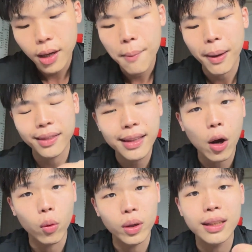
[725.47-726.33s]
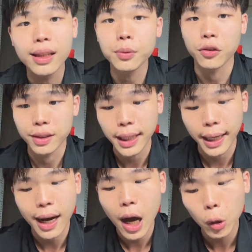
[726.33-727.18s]
But now, in terms of z,
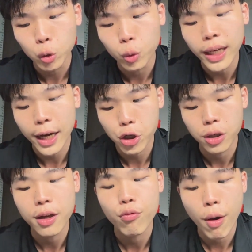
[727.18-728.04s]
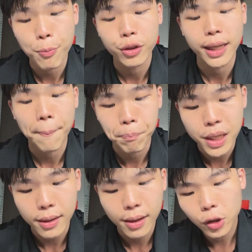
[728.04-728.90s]
how do we actually represent
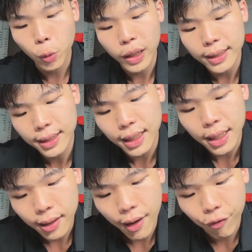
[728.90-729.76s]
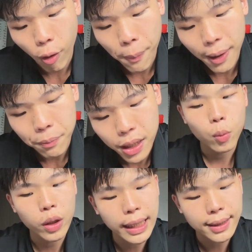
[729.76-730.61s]
B? So we can see that for part B,
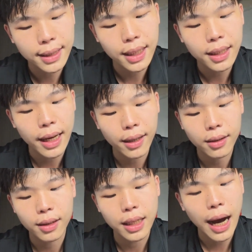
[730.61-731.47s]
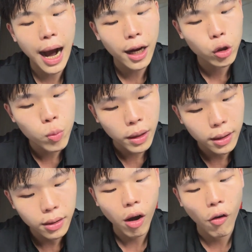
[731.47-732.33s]
we can see that the
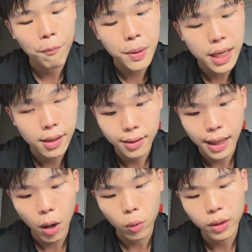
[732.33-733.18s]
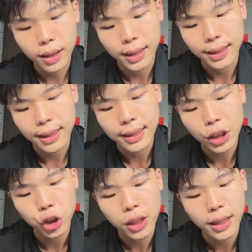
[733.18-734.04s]
argument of B now is
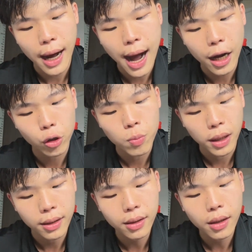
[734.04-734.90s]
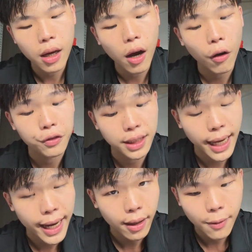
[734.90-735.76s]
essentially the argument of
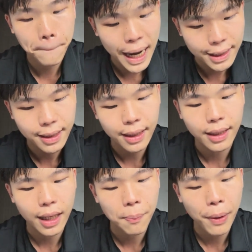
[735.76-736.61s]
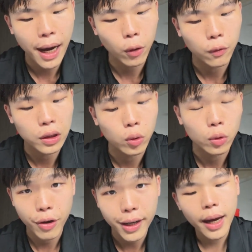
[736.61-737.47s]
z plus another pi over 2,
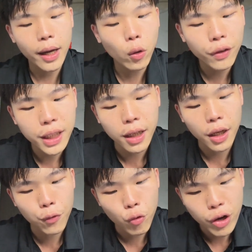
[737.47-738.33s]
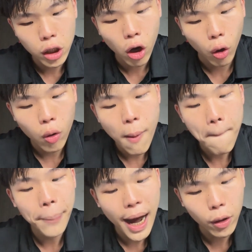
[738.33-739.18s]
right? And over here, if you recall,
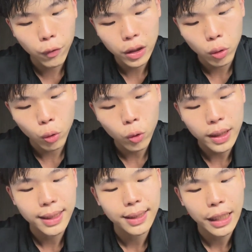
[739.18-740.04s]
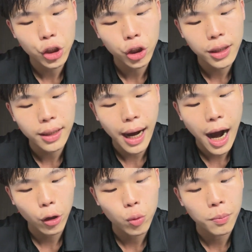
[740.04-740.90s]
pi over 2 is essentially the
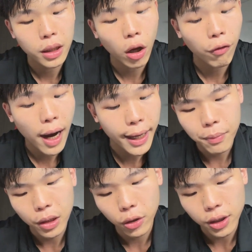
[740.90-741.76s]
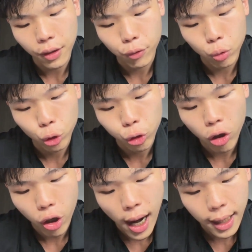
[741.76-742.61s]
argument of I, because if you draw
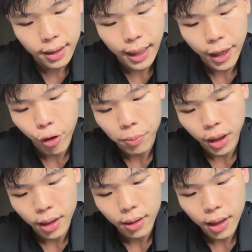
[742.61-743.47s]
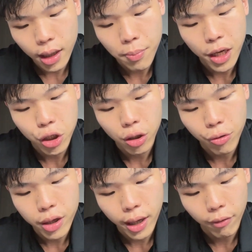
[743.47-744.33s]
your Argand diagram again,
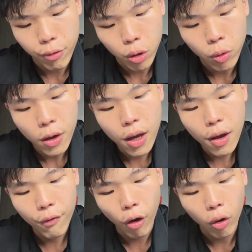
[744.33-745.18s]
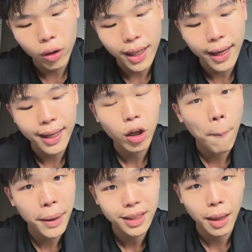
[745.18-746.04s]
imaginary and real, for a
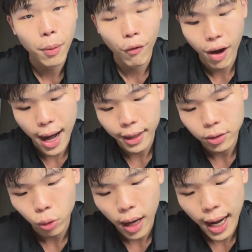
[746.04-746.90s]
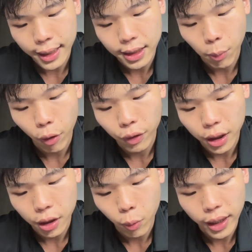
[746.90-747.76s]
complex number of I, so I is somewhere over
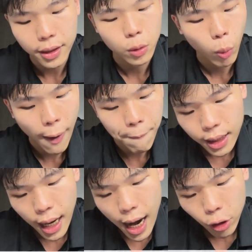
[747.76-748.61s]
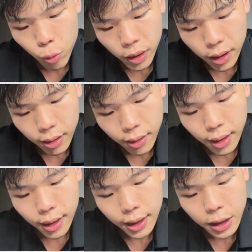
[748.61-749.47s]
here, where here is 1, the argument
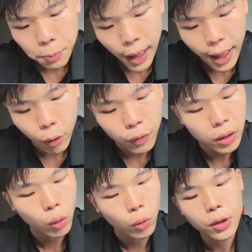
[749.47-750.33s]
is pi over 2.